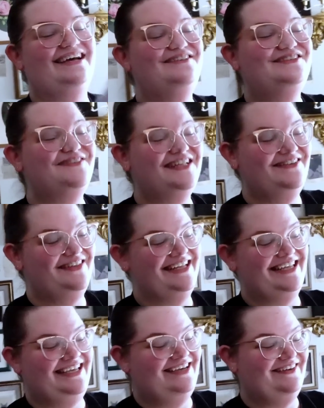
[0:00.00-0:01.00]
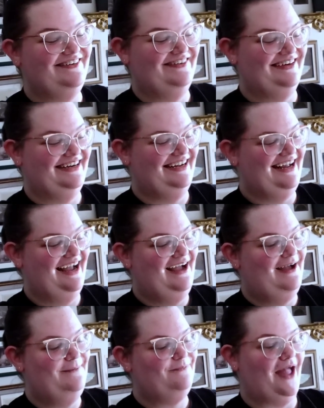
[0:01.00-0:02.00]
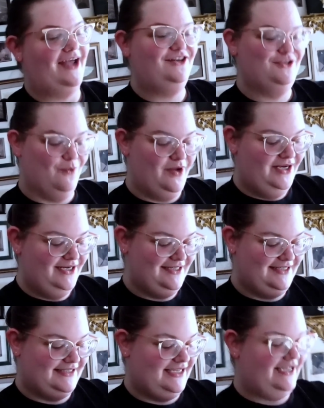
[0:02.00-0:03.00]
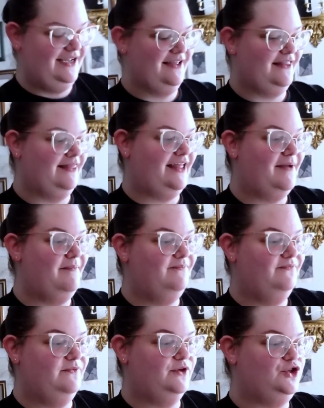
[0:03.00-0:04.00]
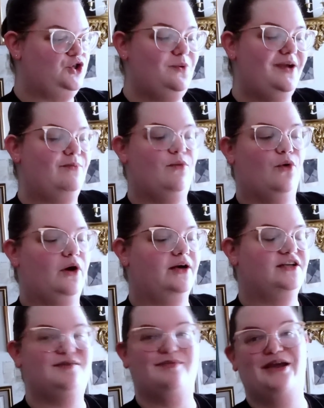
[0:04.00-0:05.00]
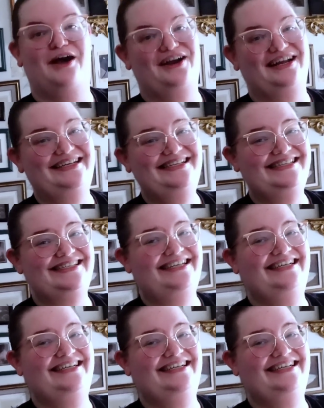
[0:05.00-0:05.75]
was really, really cute. I just wanted to see them do it more, to be honest.